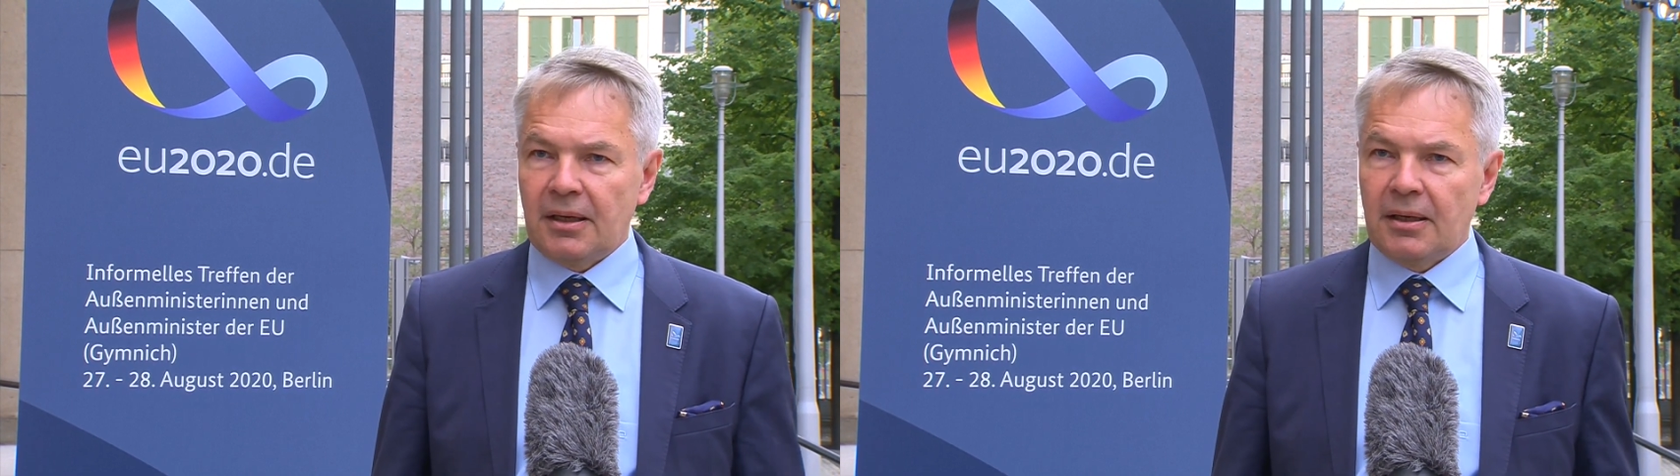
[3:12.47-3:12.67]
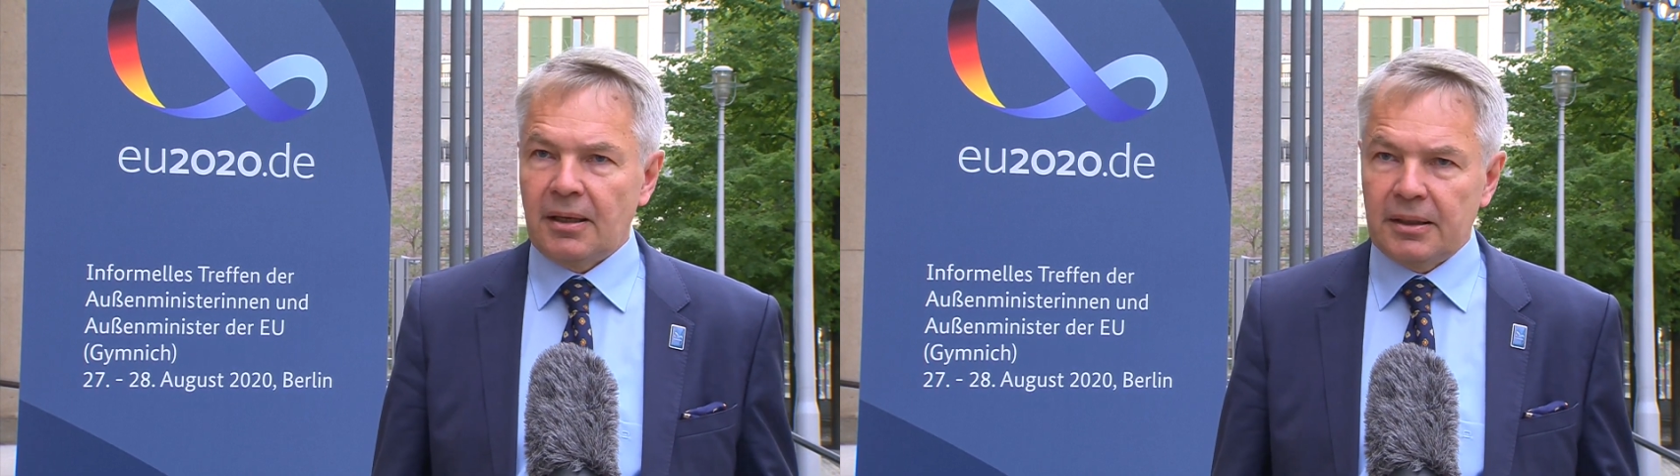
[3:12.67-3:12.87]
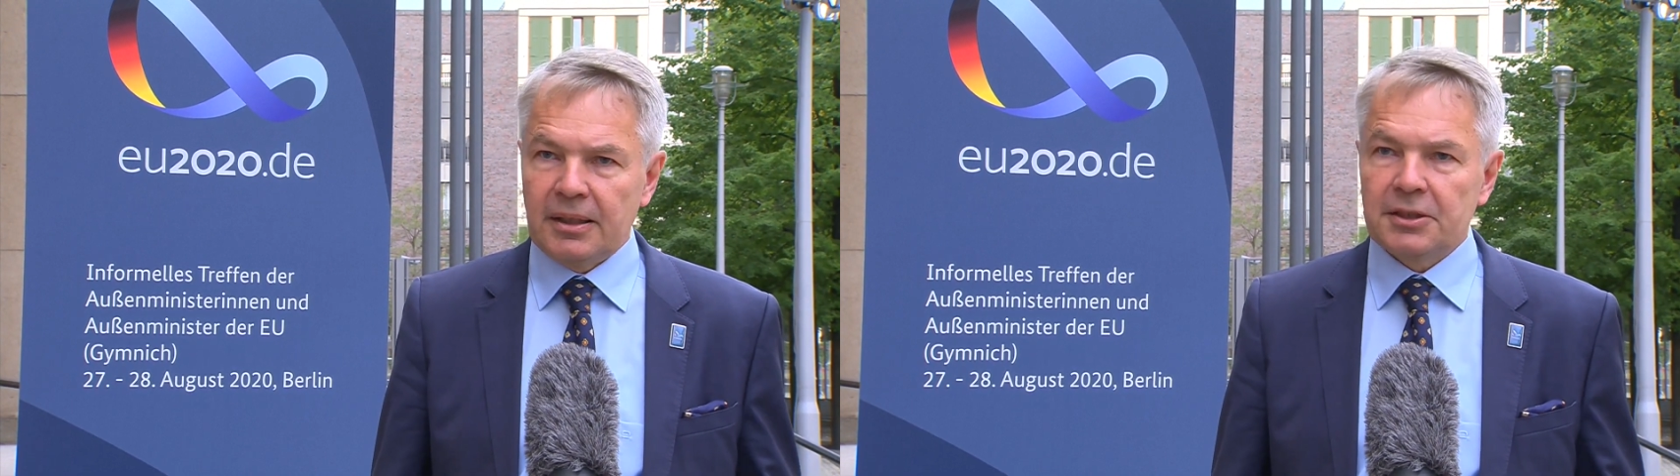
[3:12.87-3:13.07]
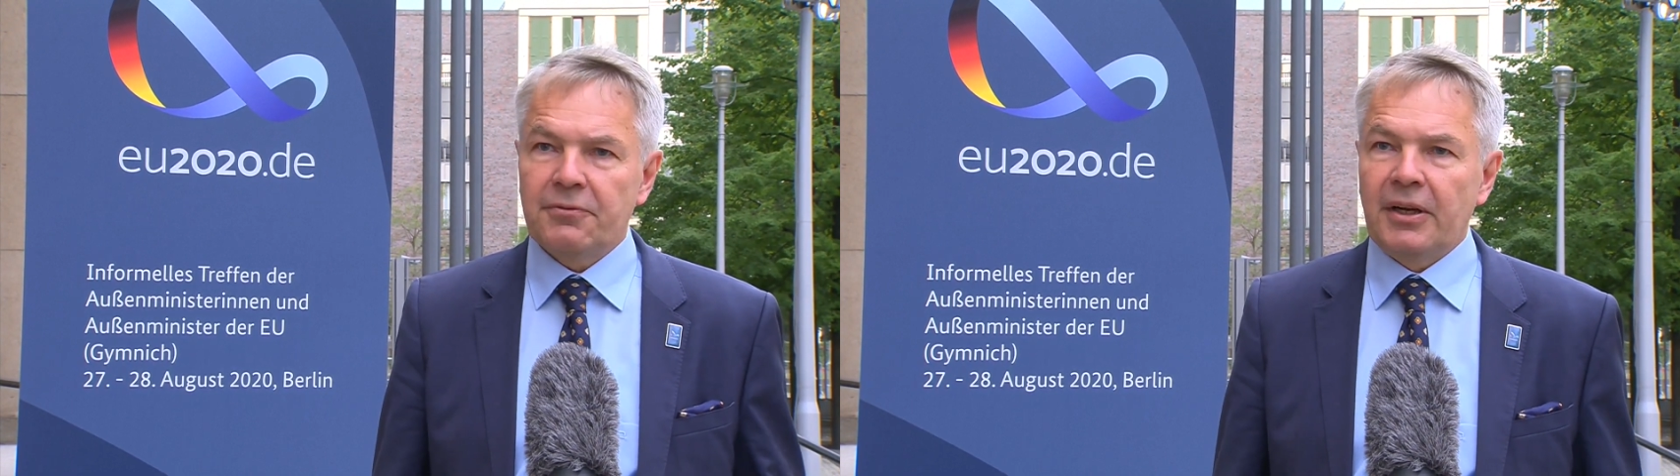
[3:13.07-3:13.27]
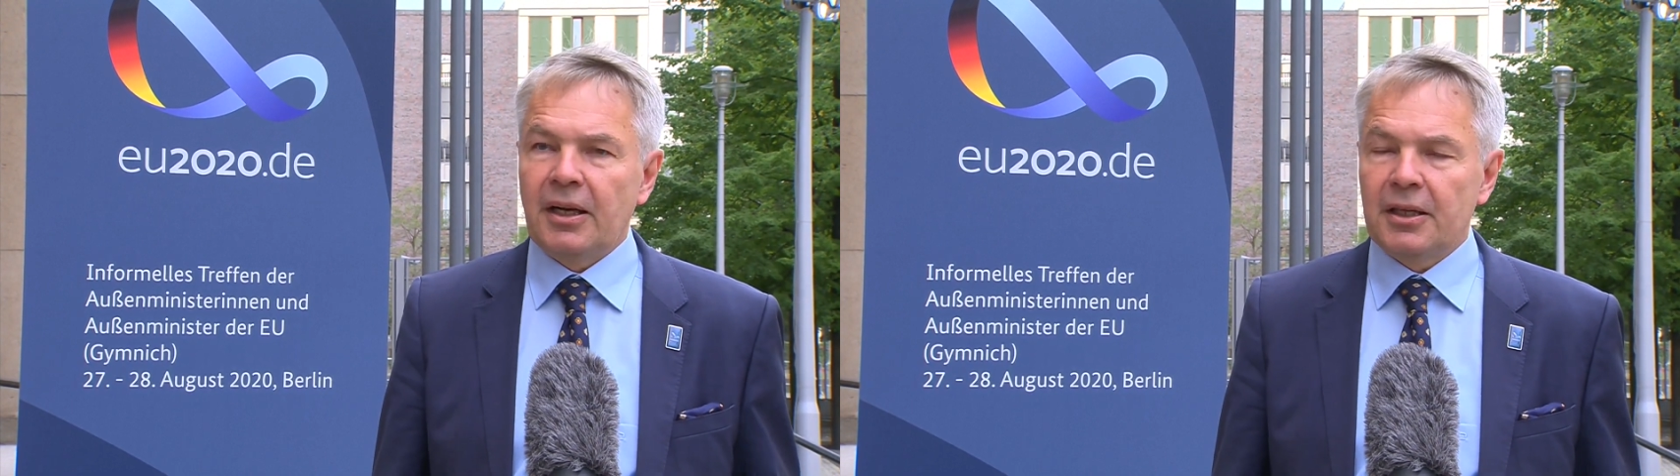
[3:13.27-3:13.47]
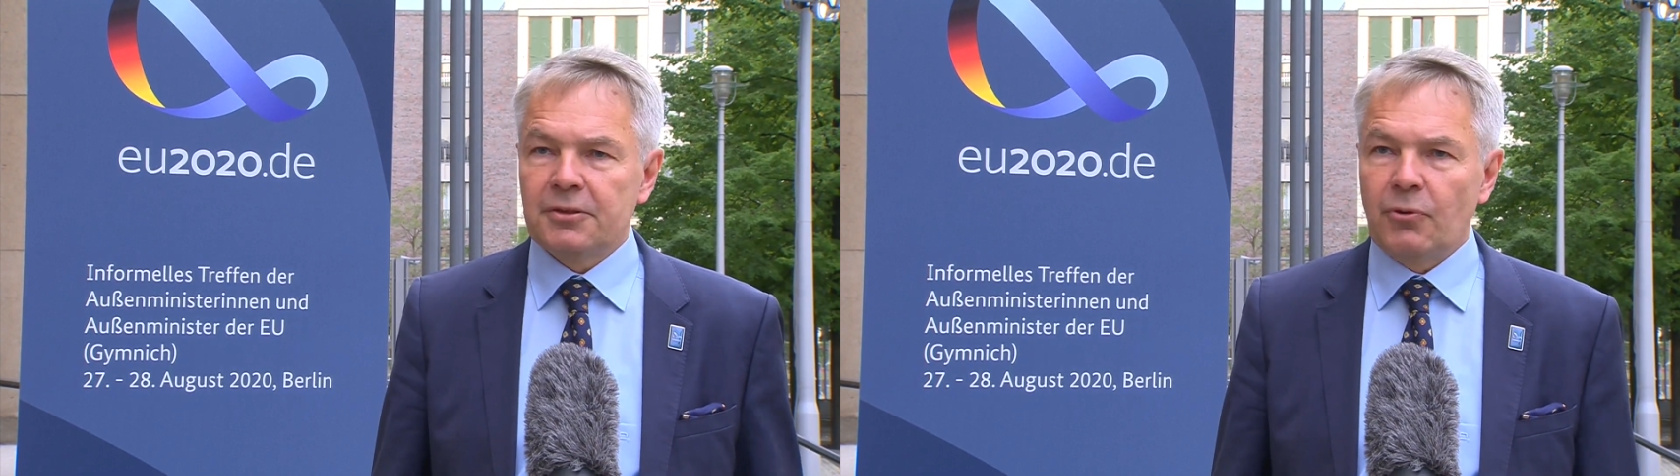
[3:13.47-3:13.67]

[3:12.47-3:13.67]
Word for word: and at least Finland is